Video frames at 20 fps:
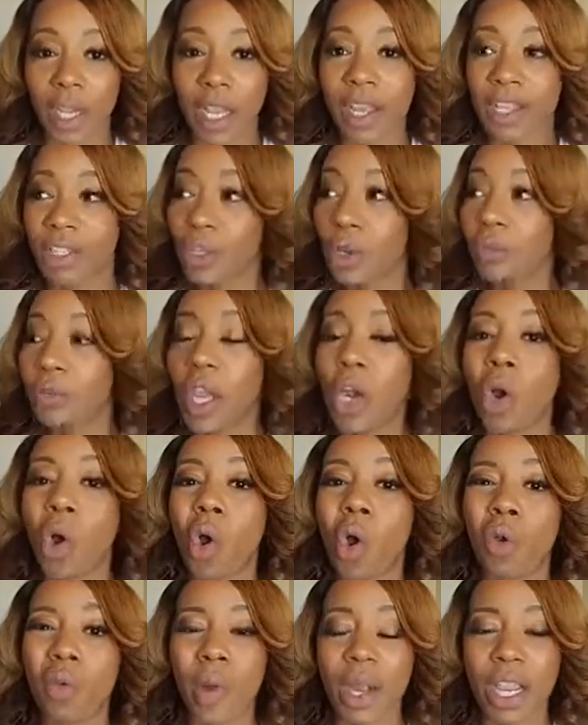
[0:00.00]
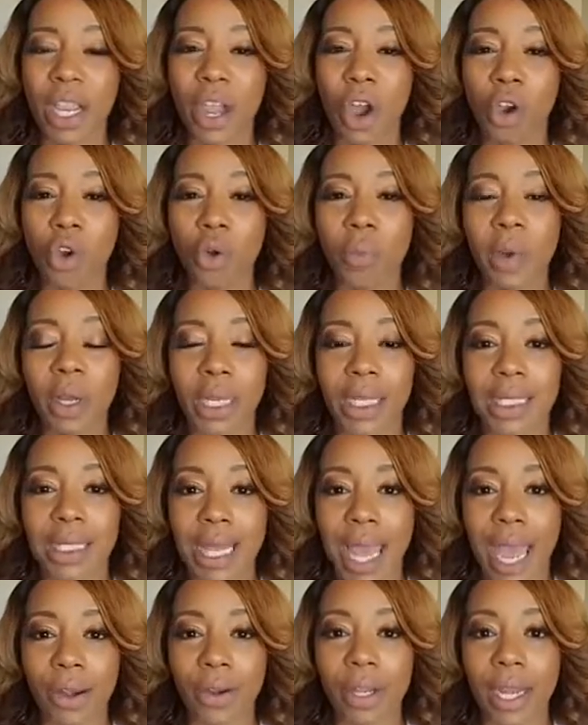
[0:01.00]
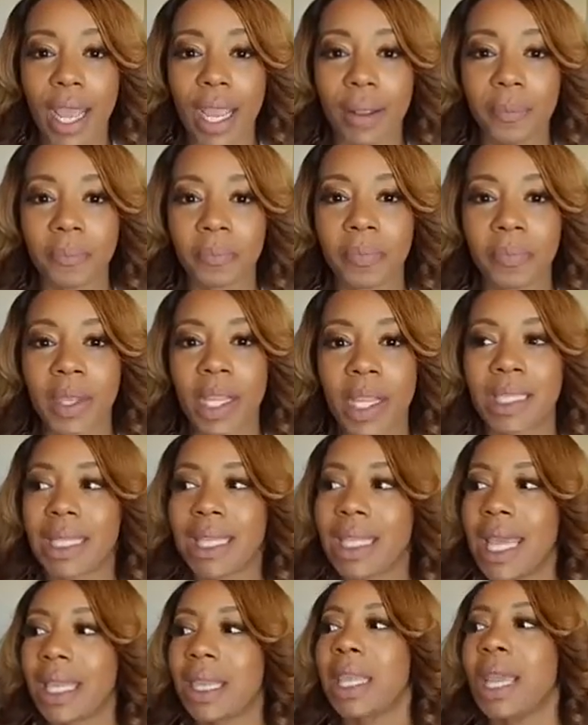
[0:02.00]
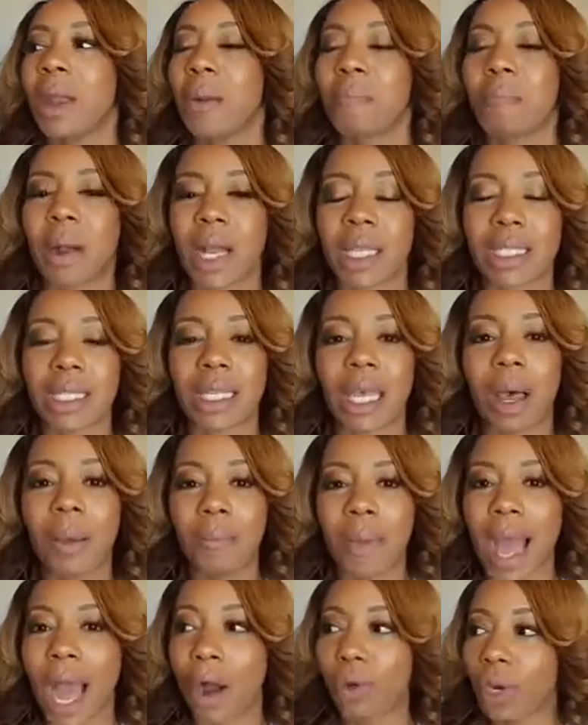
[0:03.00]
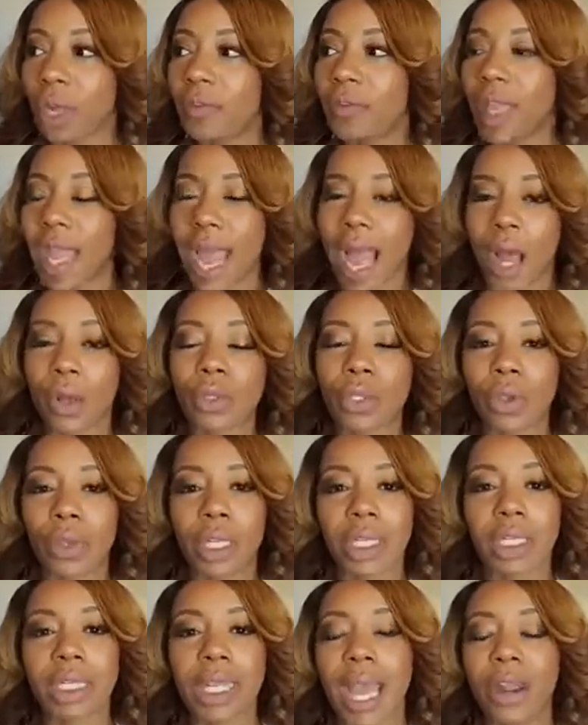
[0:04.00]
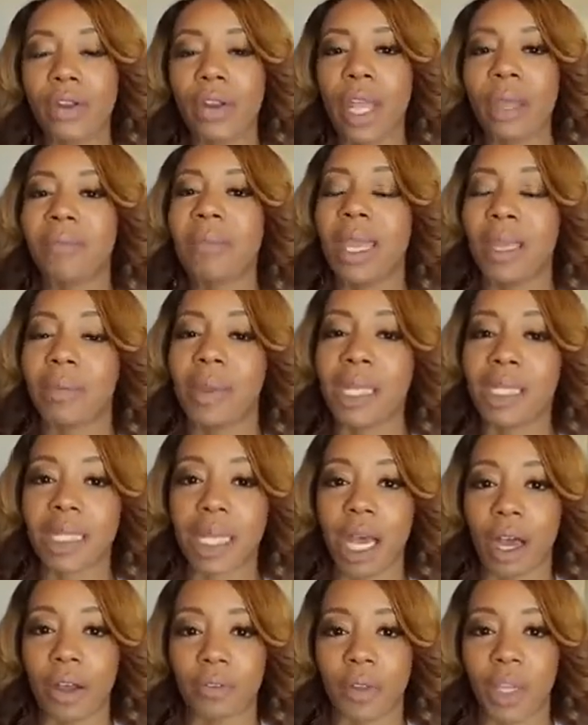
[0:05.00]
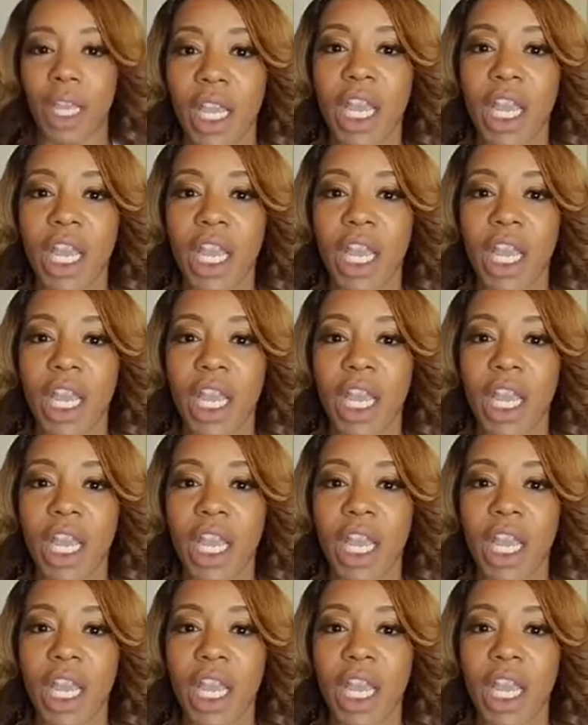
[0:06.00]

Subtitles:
So if they're already home on a Saturday, to get their butts up out of the house on a Saturday may be tough.